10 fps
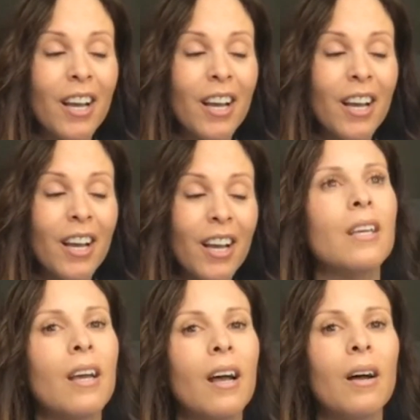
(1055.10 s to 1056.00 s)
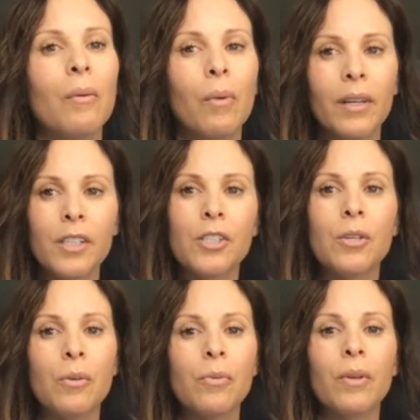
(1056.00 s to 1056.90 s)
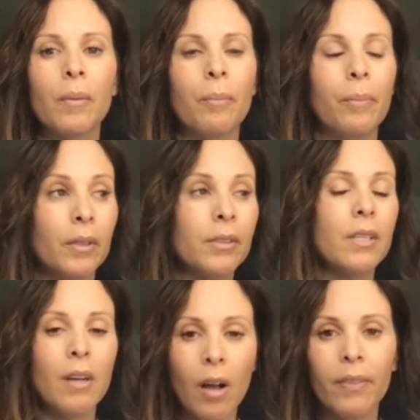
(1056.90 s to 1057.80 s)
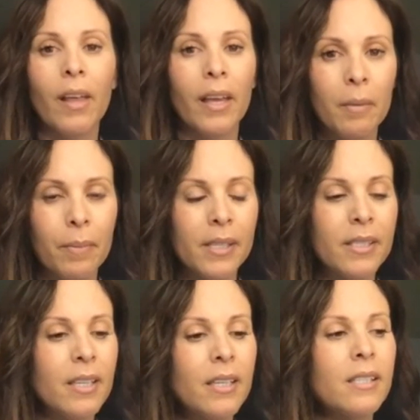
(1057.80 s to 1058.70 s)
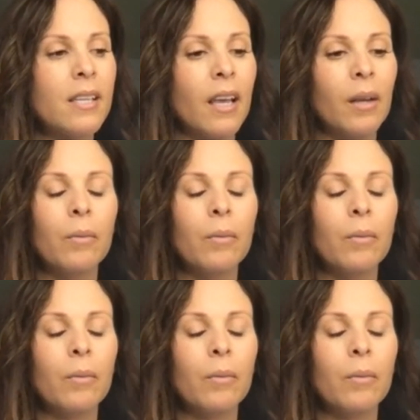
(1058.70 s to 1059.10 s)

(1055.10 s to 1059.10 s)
So she wanted to build an online business,